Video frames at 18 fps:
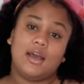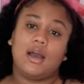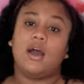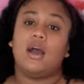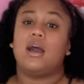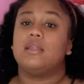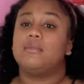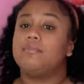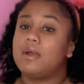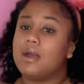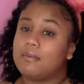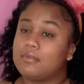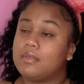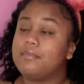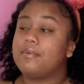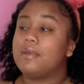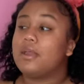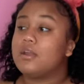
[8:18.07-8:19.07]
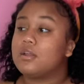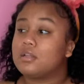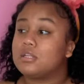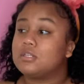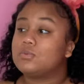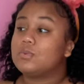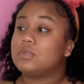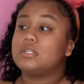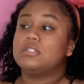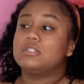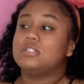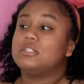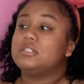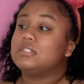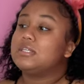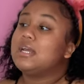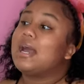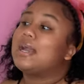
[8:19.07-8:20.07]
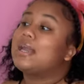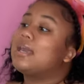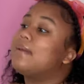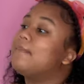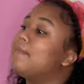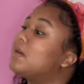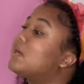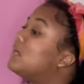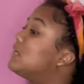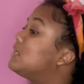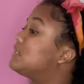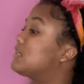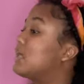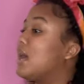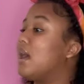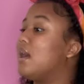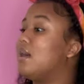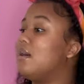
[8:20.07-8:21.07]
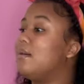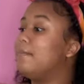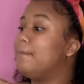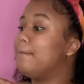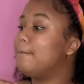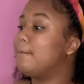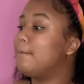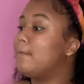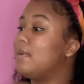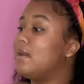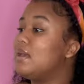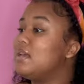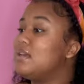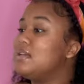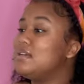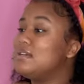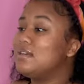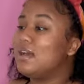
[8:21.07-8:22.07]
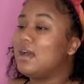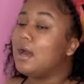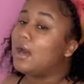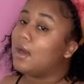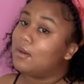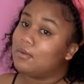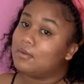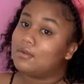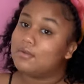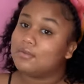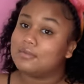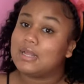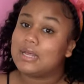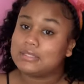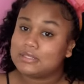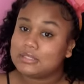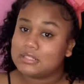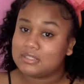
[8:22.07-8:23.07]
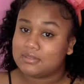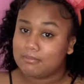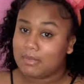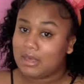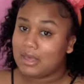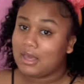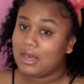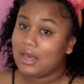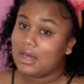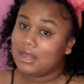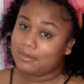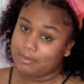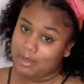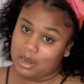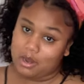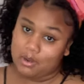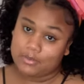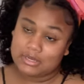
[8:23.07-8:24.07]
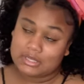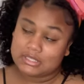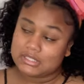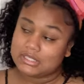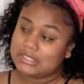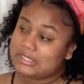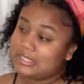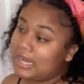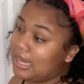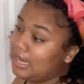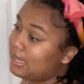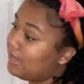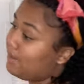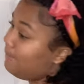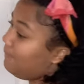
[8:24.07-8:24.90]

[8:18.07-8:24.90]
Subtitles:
I'd probably pair this with a jeans jacket because, I don't know, that's just me. I'd pair it with a jeans jacket,